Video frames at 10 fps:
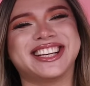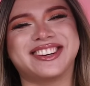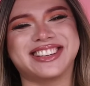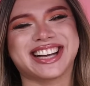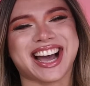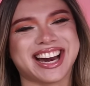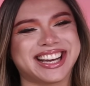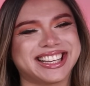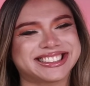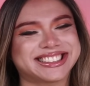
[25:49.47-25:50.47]
You know what kind
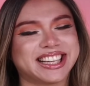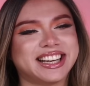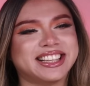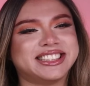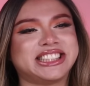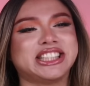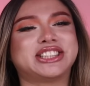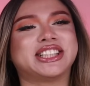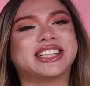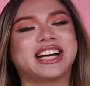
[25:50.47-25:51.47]
of is she
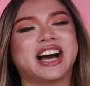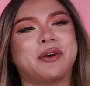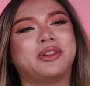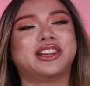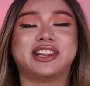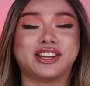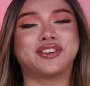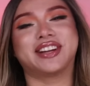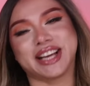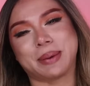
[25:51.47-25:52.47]
took a
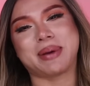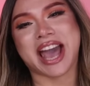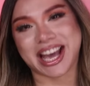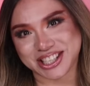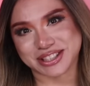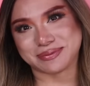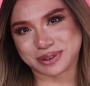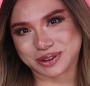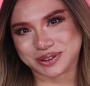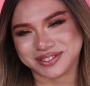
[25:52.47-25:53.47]
literally a pageant
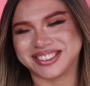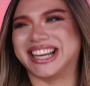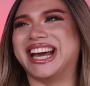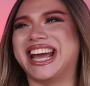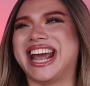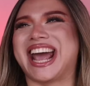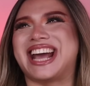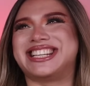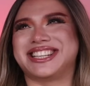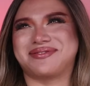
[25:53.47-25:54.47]
move and
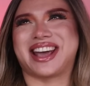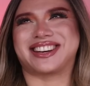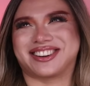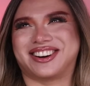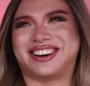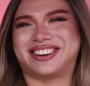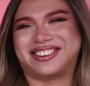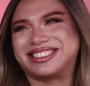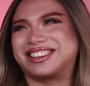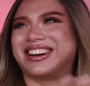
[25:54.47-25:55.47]
she made it her
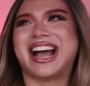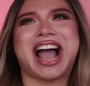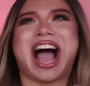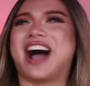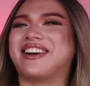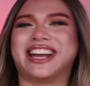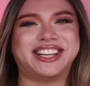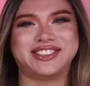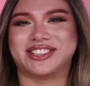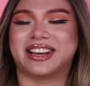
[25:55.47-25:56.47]
own girl how
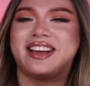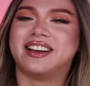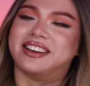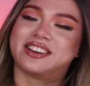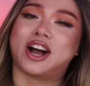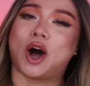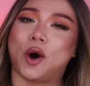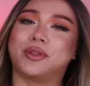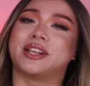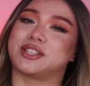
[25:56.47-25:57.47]
can you do
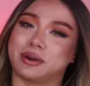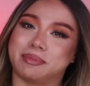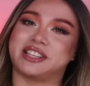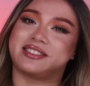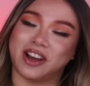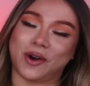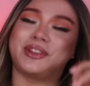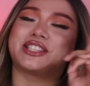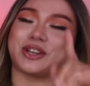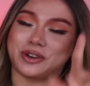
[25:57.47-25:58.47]
only certain bit
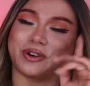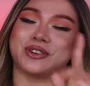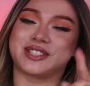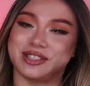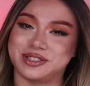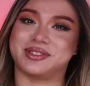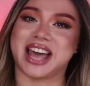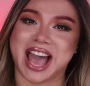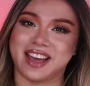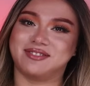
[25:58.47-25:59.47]
only certain girls can do
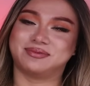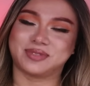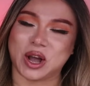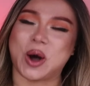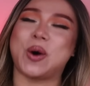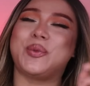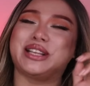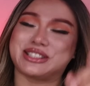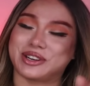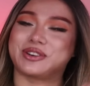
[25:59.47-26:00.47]
that
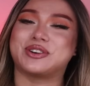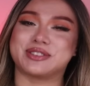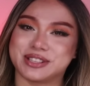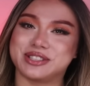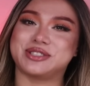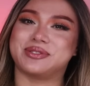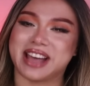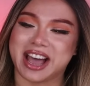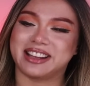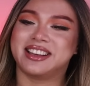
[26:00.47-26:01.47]
only certain girls can do
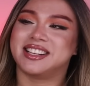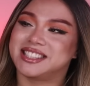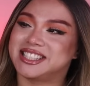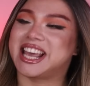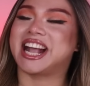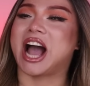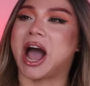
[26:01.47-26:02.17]
that to take